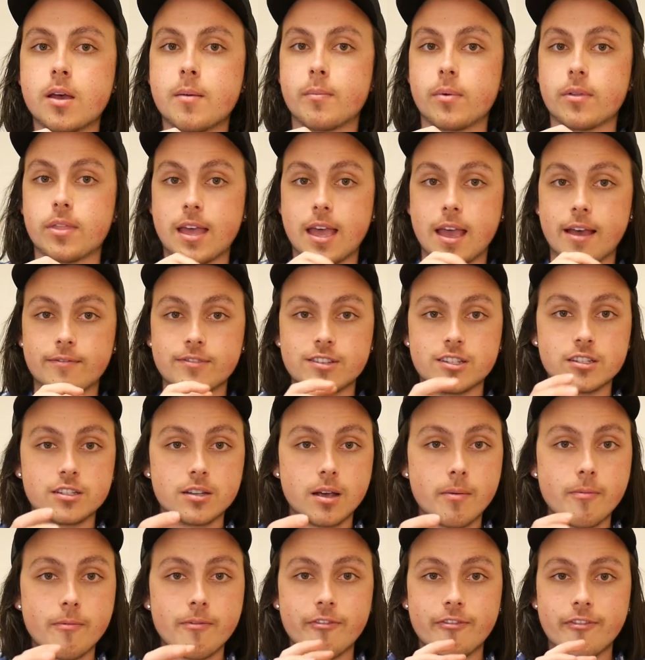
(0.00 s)
but they have
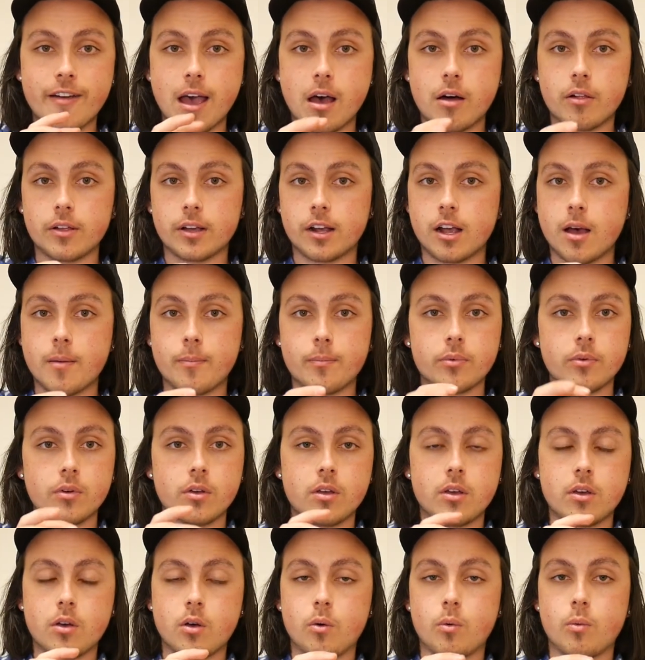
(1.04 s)
some fouling up
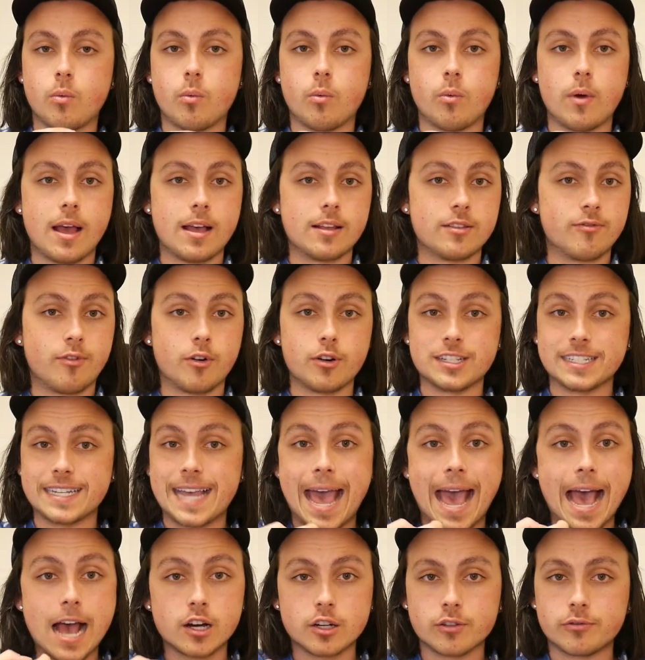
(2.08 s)
as far as
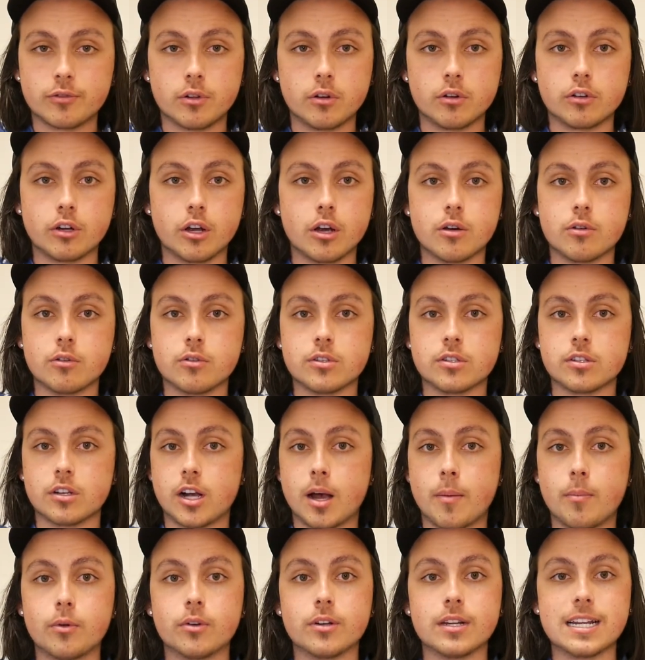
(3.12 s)
cash flow goes a
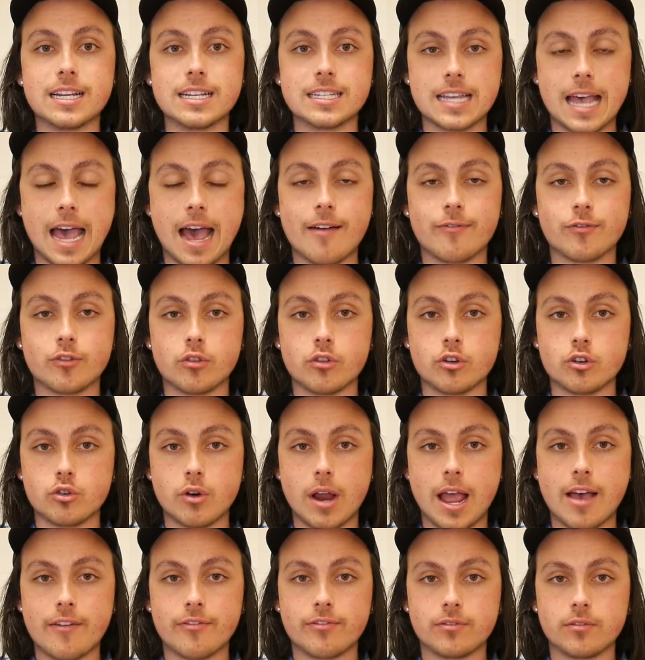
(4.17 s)
couple of days after the
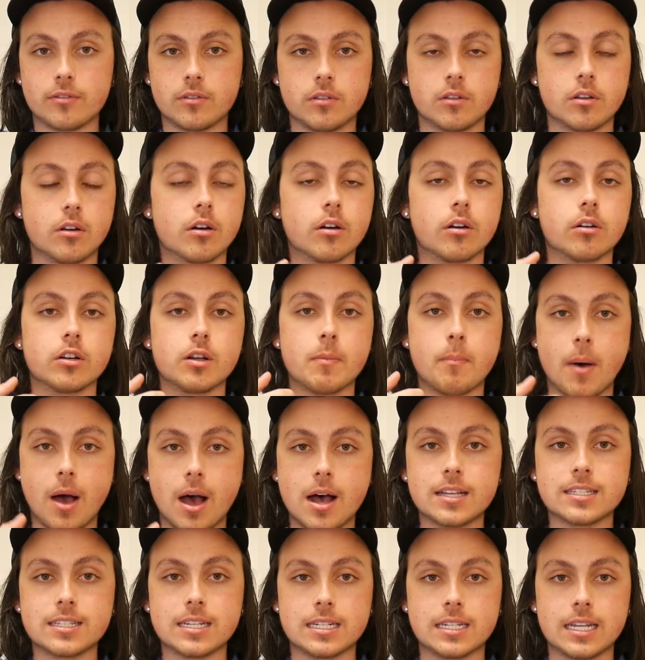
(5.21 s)
draft, their
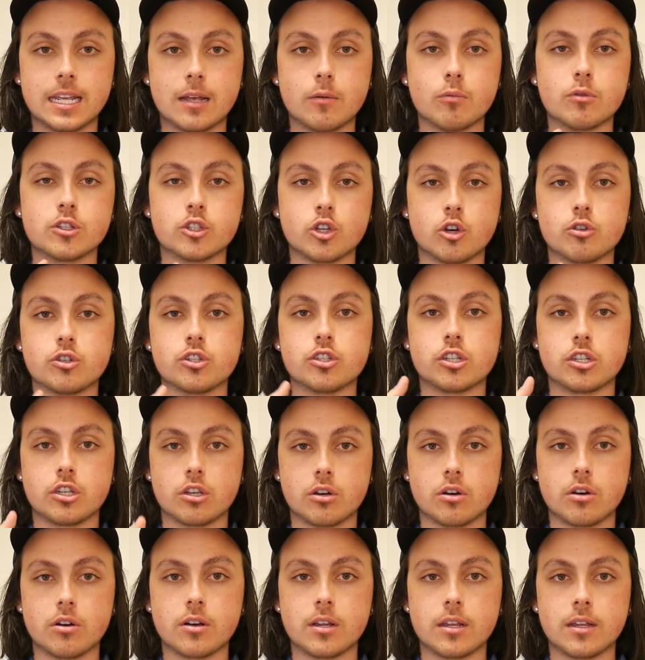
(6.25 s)
deposit date with Social
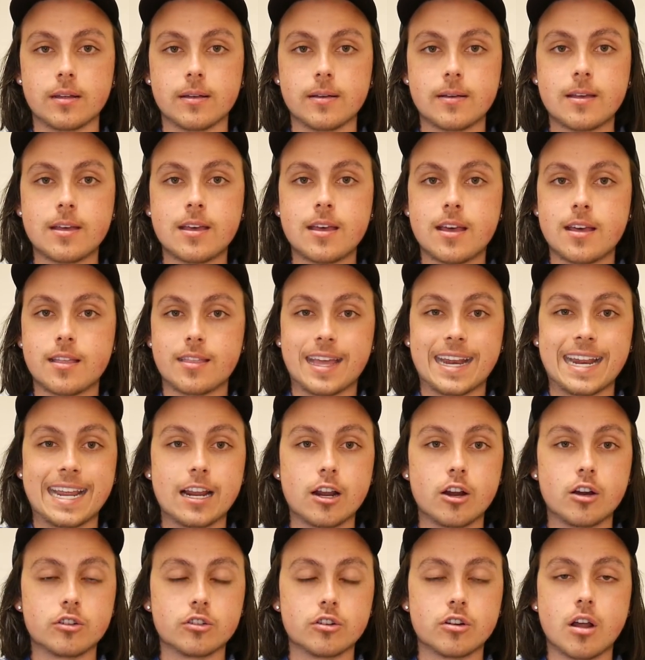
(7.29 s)
Security. That
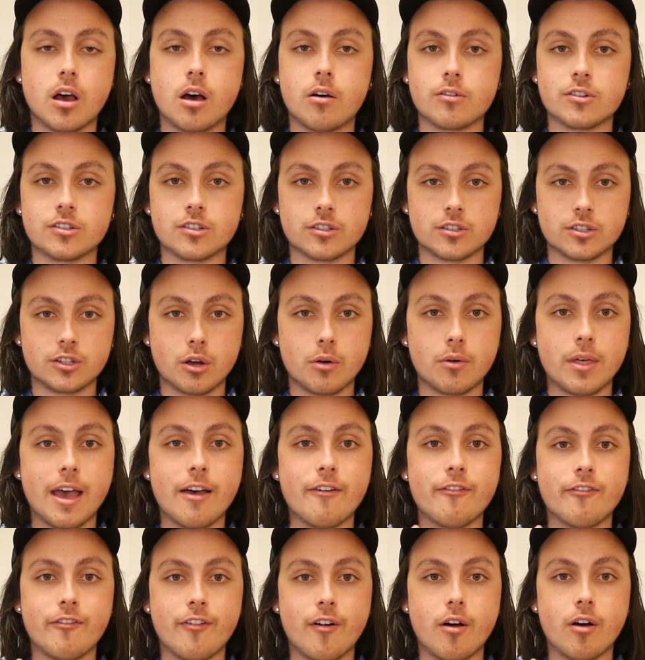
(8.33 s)
$800 doesn't go
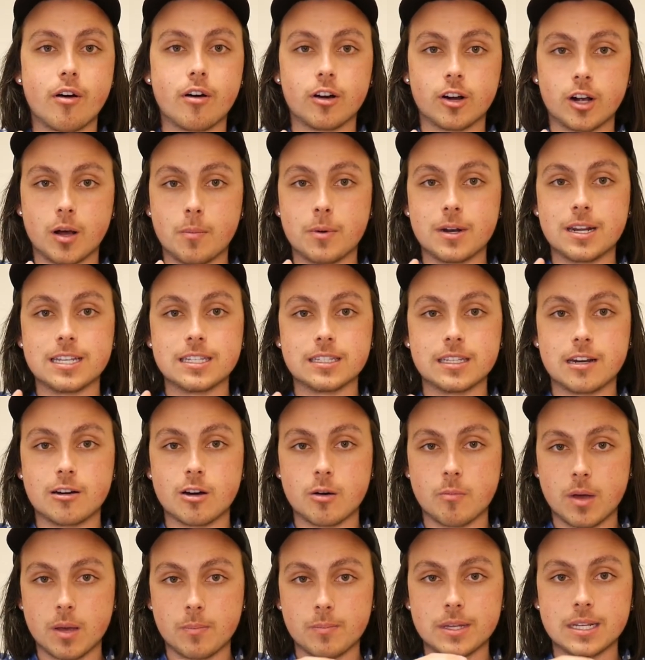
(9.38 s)
that far. A couple of days later, it
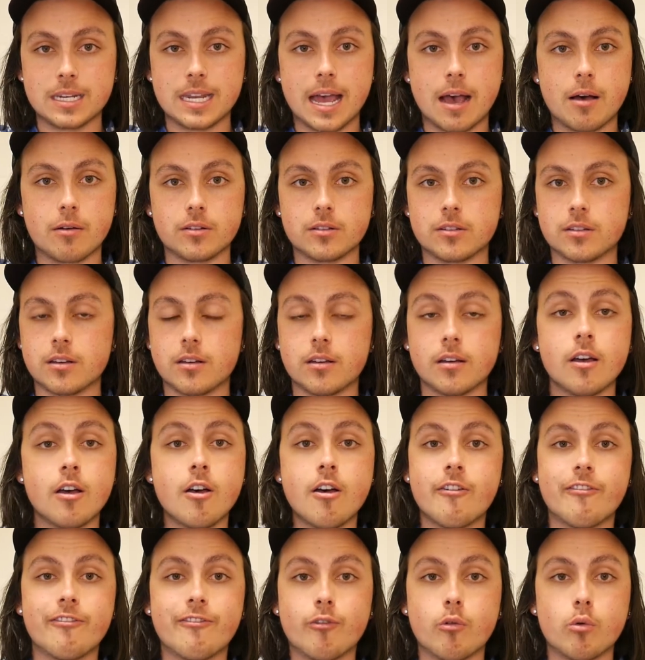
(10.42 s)
might be down to
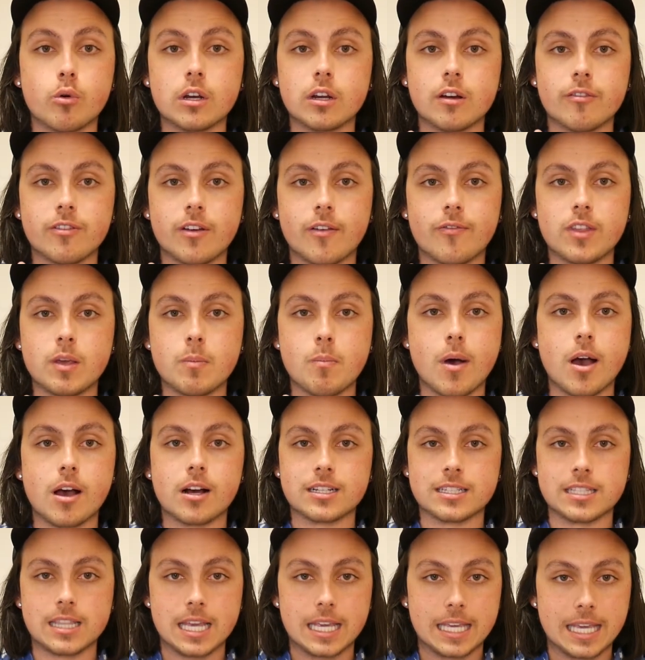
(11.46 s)
$40 or
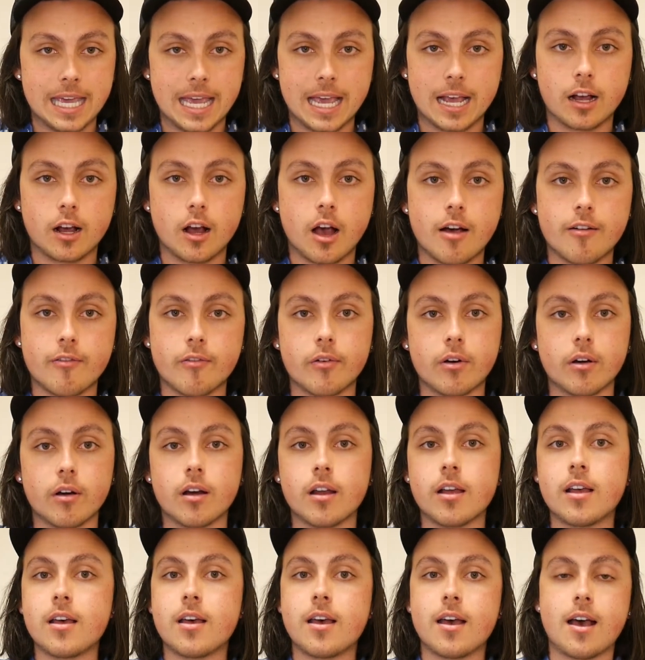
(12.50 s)
$50, and they can't cover
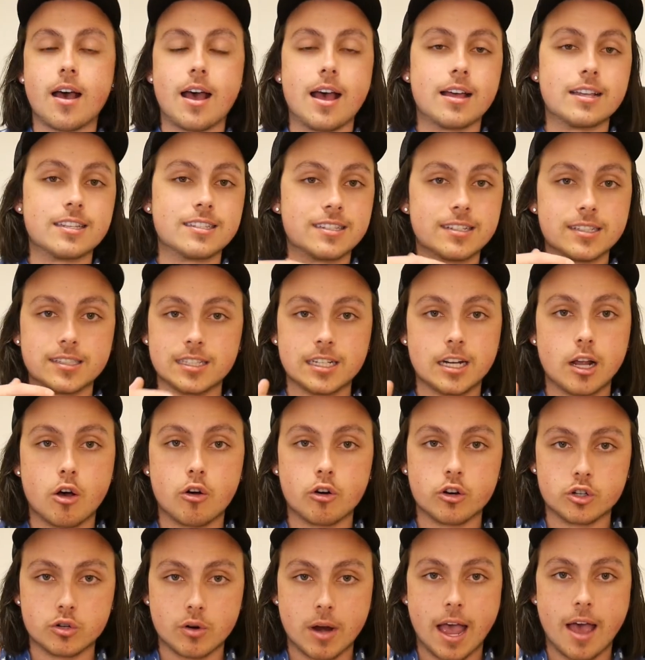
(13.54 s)
a
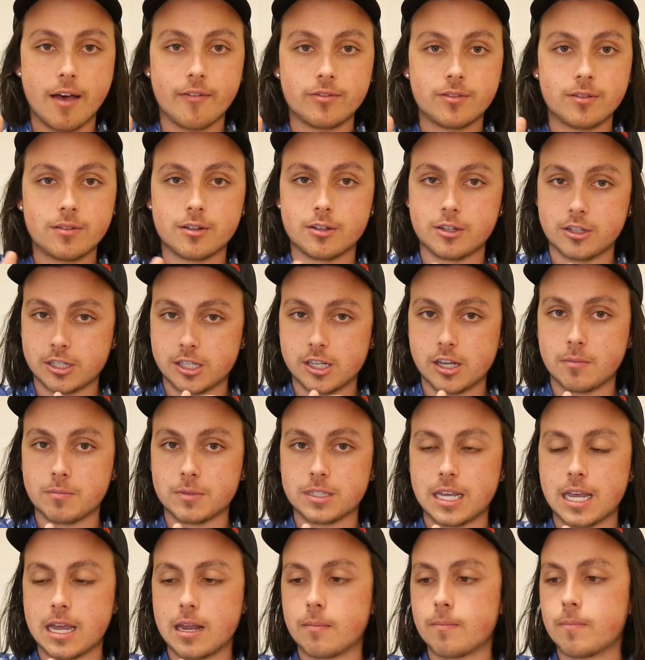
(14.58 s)
$60 draft. Do you see what I'm
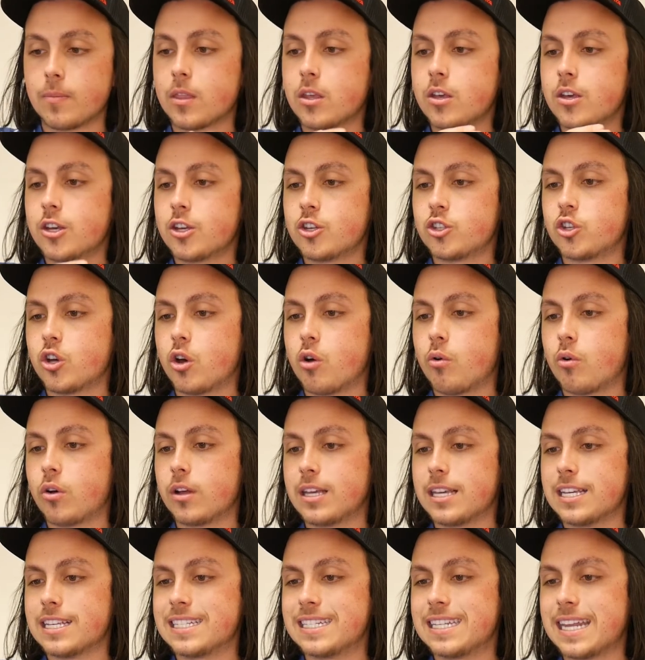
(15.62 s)
saying? So
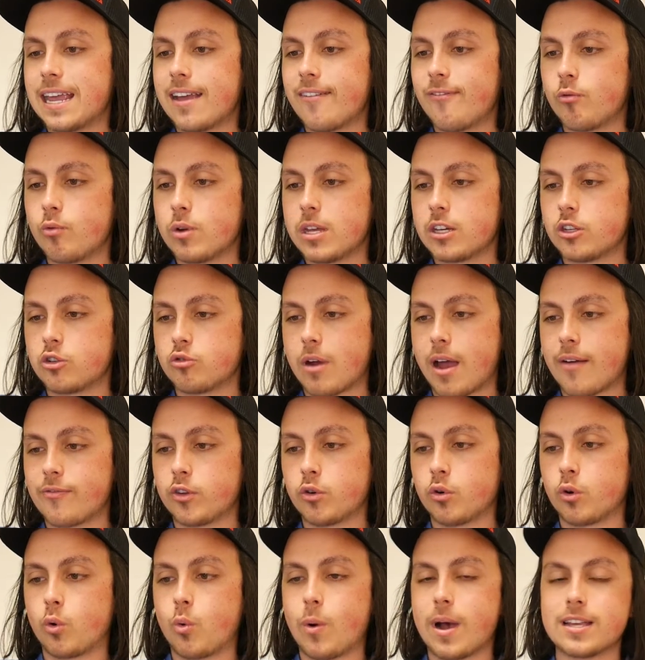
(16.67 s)
is day of week
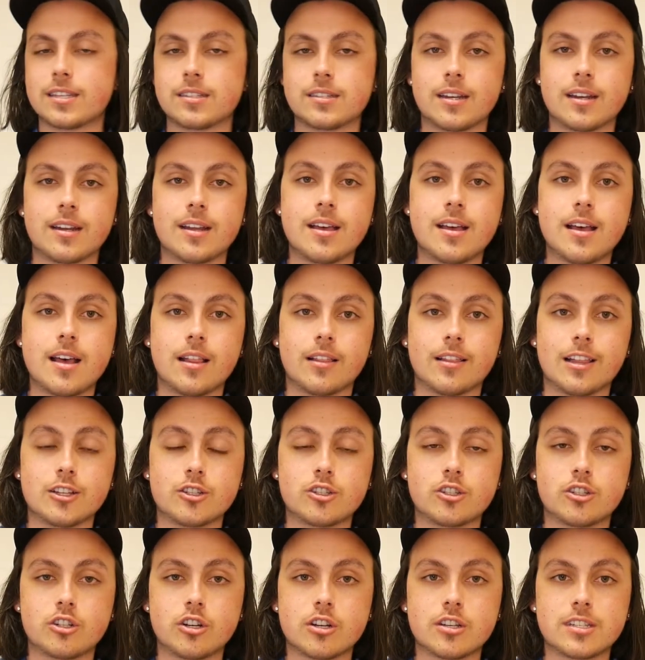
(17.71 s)
drafting requested?
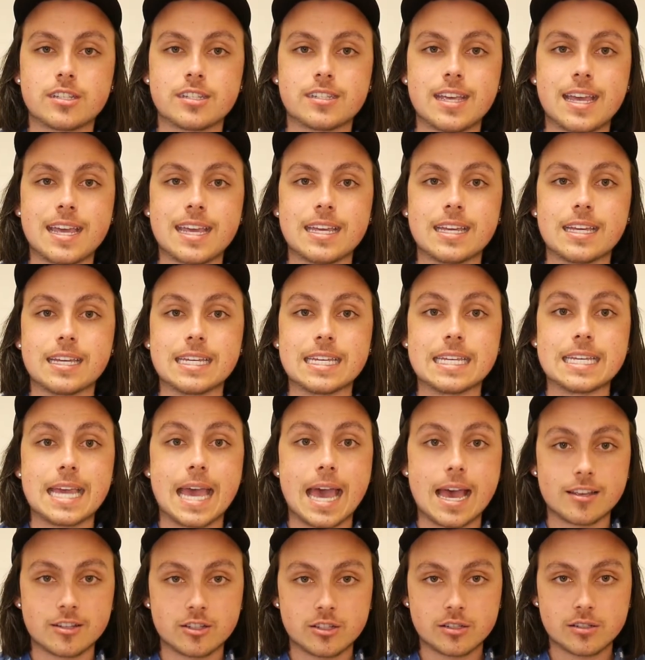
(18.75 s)
Let's just say
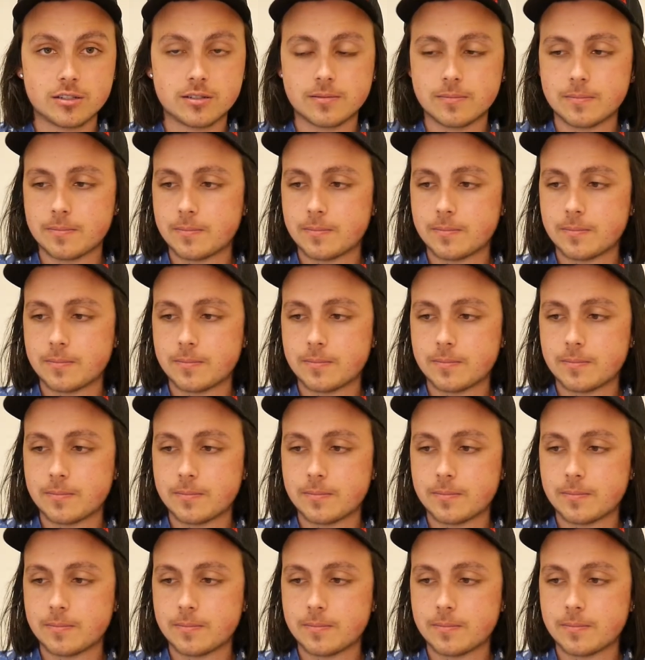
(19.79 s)
yes.